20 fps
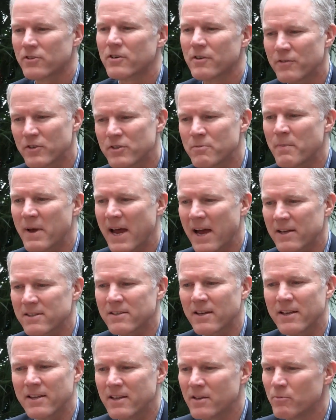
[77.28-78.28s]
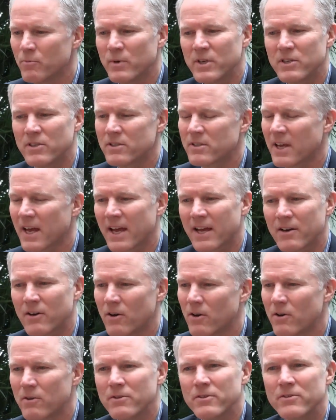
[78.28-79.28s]
ServiceMax, and then we just had
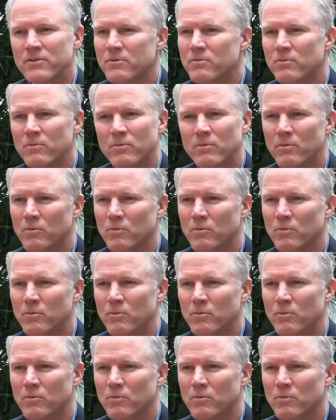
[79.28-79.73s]
all this